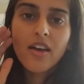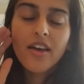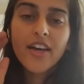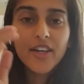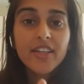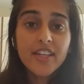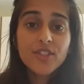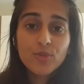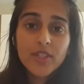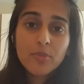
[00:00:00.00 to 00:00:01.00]

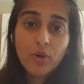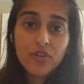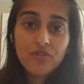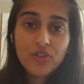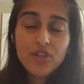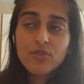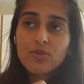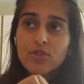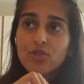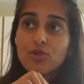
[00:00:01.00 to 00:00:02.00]
it's really important for you
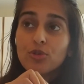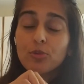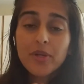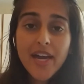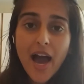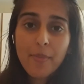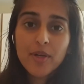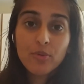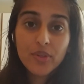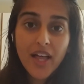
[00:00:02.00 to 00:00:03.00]
to be happy,
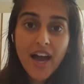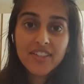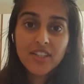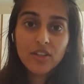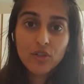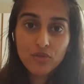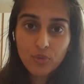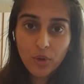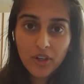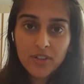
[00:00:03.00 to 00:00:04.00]
relax, and look
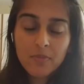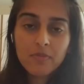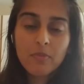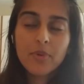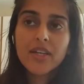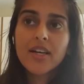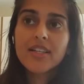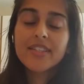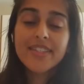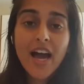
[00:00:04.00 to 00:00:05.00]
forward.
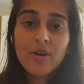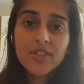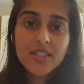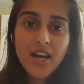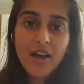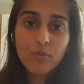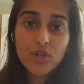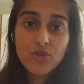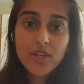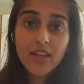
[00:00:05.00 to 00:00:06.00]
Because now is a time when
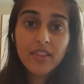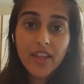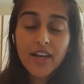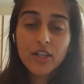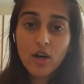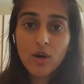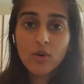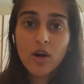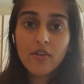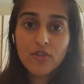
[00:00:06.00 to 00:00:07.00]
you can let go
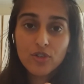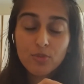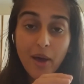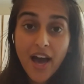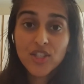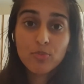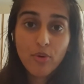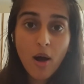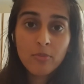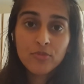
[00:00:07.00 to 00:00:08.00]
of your past
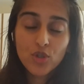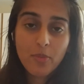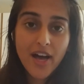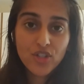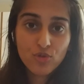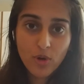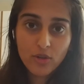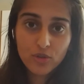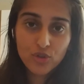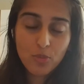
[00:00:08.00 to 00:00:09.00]
problems, your past
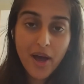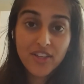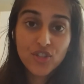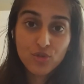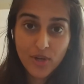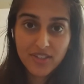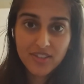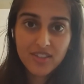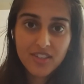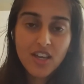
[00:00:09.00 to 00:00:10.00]
struggles, your past
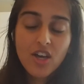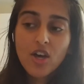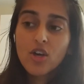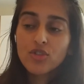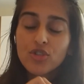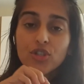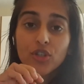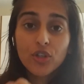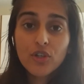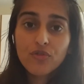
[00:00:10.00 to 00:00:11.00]
stresses. So just
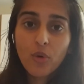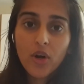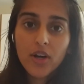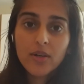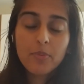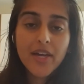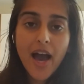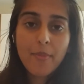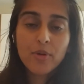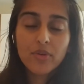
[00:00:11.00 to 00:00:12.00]
look forward, be
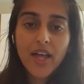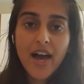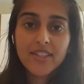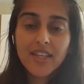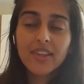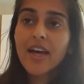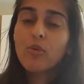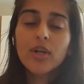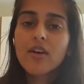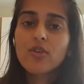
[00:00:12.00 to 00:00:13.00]
happy, relax, and let
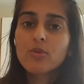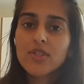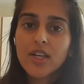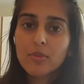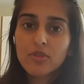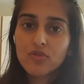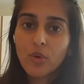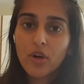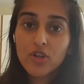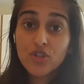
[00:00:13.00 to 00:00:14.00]
whatever was there
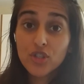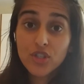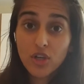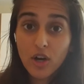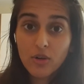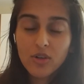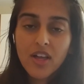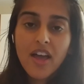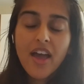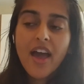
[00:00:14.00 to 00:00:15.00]
before just go.
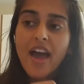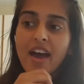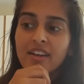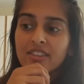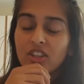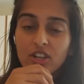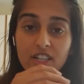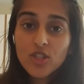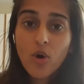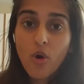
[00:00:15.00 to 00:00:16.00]
And there
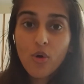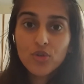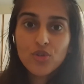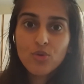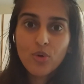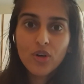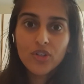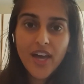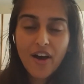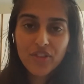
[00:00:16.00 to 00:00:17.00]
is a whole new
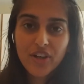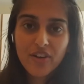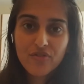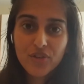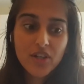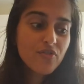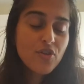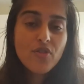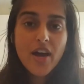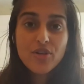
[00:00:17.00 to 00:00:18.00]
world out there in front of
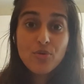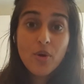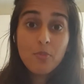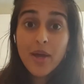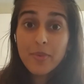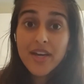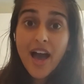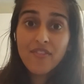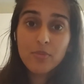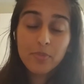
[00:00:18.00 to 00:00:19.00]
you that you maybe
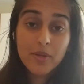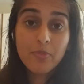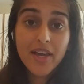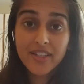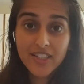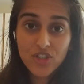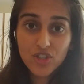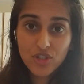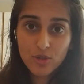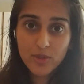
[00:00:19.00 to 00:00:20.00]
haven't been paying
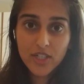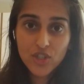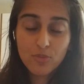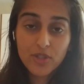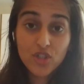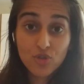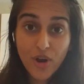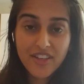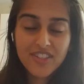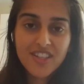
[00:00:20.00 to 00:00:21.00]
attention to because you've been
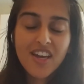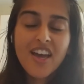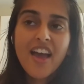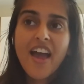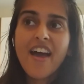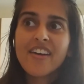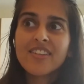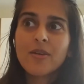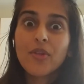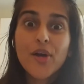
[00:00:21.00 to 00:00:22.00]
stressed.
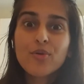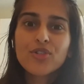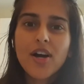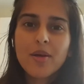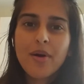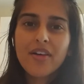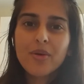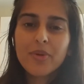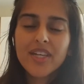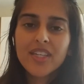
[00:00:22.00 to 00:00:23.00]
And like we were talking about in the
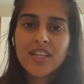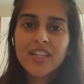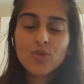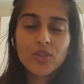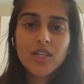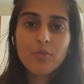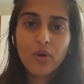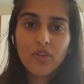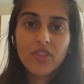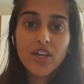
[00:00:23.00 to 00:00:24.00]
beginning, it's really
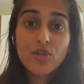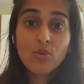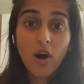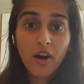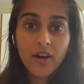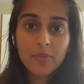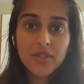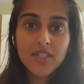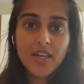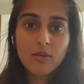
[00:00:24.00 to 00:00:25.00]
important that you are up to
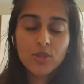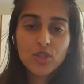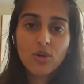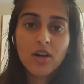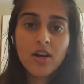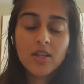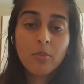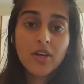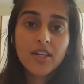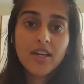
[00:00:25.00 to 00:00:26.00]
date on what's going on in the
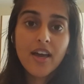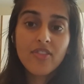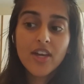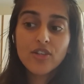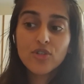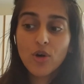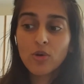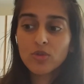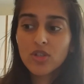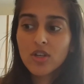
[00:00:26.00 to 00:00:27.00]
market and that you don't